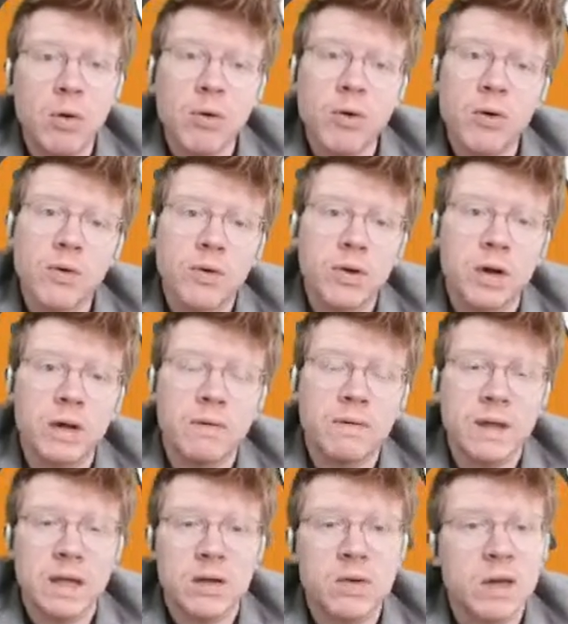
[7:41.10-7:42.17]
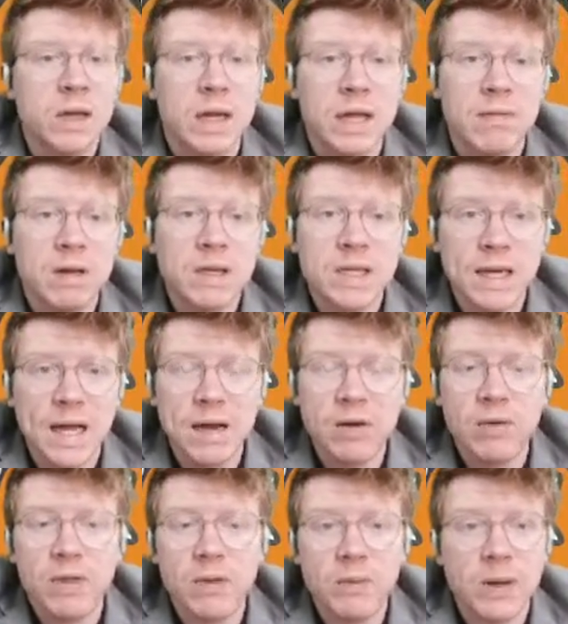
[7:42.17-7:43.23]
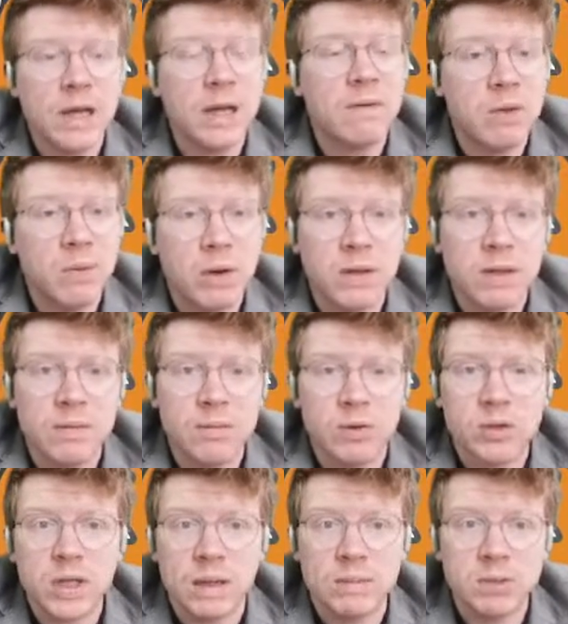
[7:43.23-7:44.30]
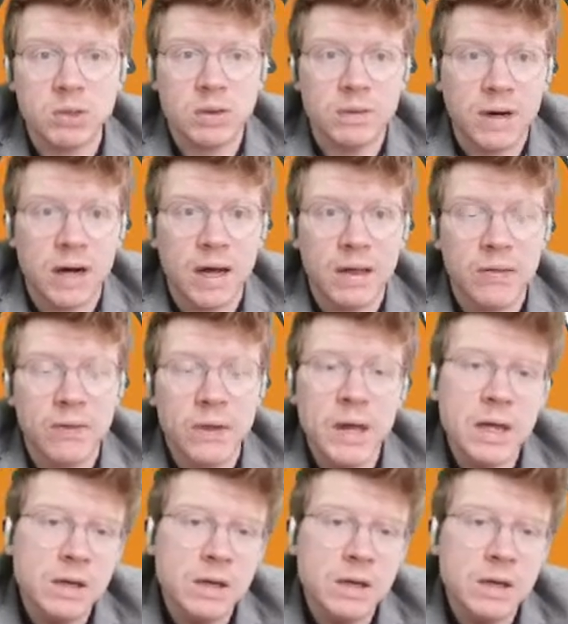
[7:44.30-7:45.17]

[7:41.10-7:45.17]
or alternatively you could leave it to later in the week if you wanted some more time to revise.